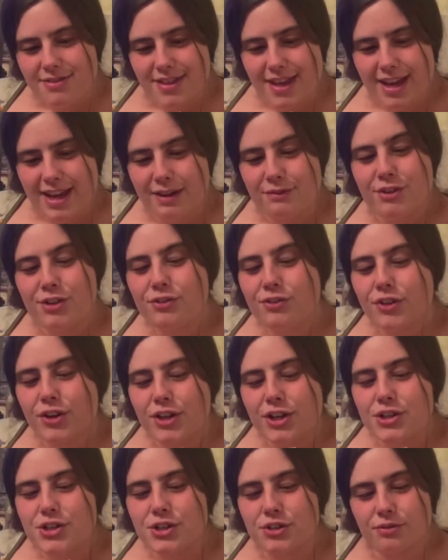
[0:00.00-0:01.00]
The heavy
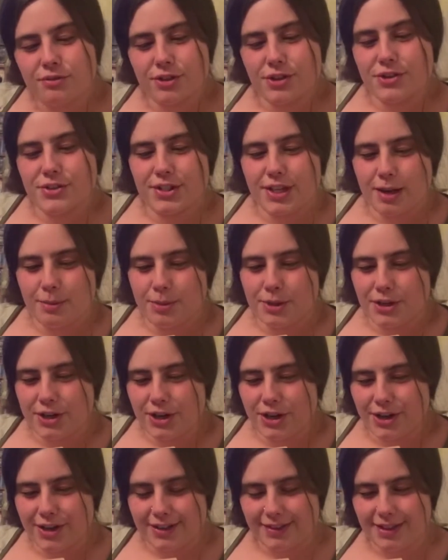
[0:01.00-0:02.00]
furniture rose up at
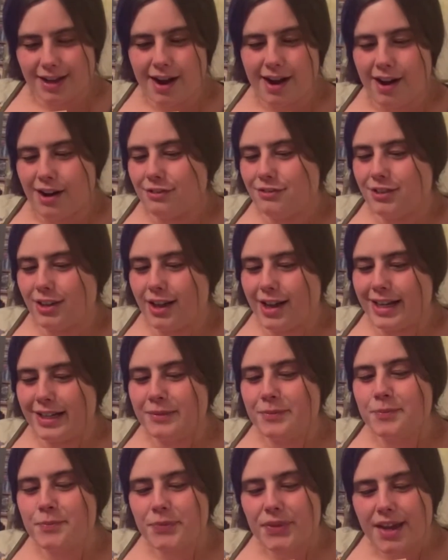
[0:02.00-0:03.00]
her in the half-light.
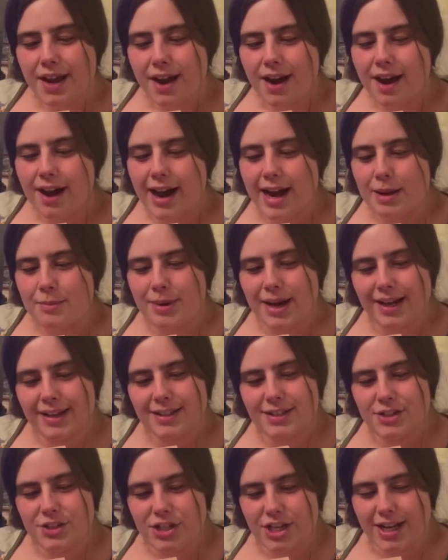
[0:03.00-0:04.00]

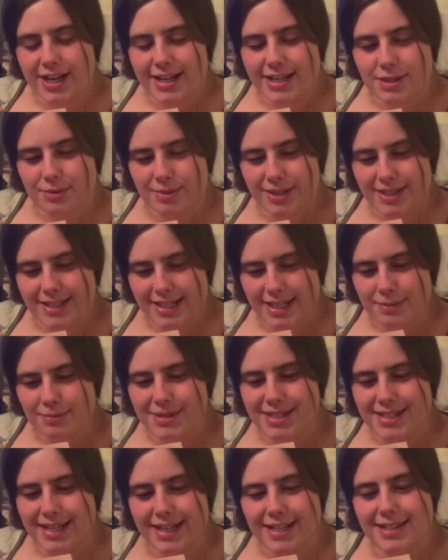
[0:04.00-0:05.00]
High-backed chairs with
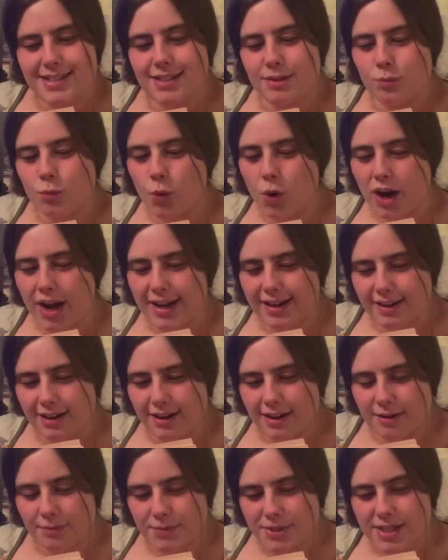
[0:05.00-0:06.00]
deep seats and wide
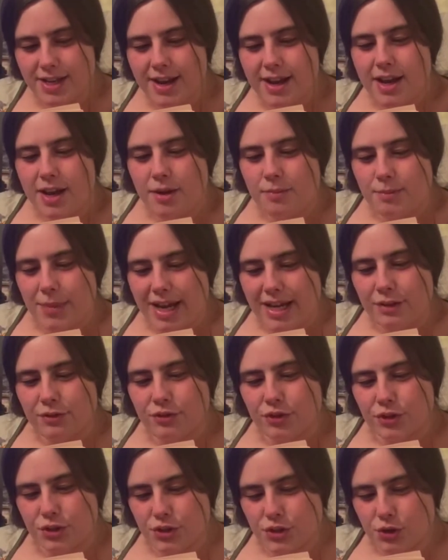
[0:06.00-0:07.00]
arms, made
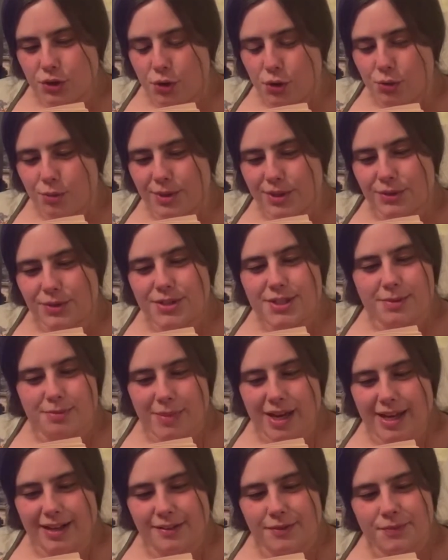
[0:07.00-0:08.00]
for the tall Wilkes
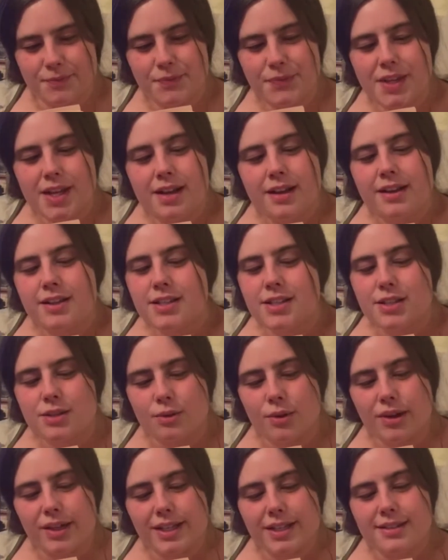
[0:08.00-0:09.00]
men.
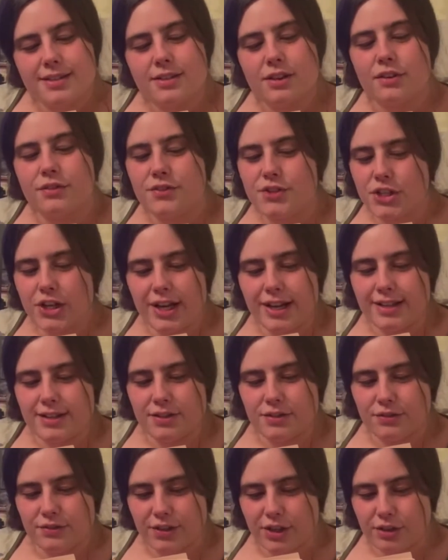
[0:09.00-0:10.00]
Squatty soft chairs
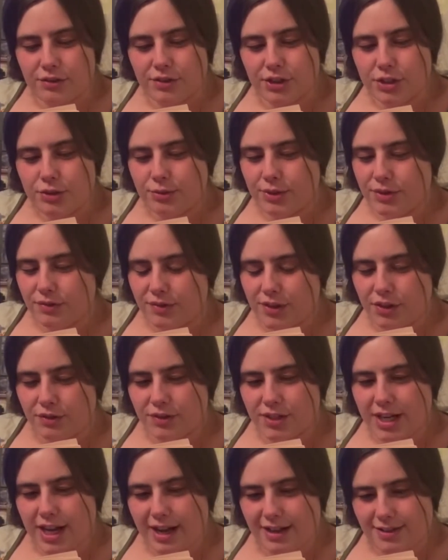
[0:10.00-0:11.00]
of velvet with
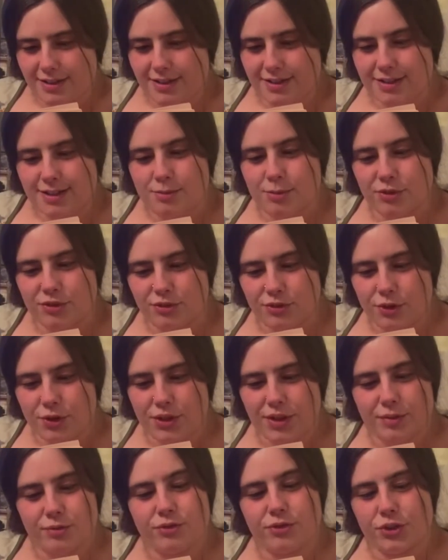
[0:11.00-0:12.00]
velvet hassocks
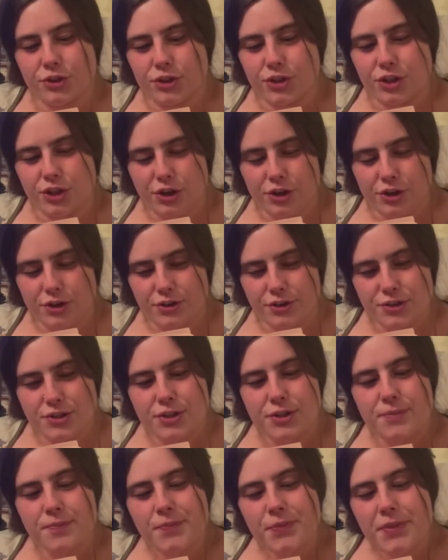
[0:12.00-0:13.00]
before them for the girls.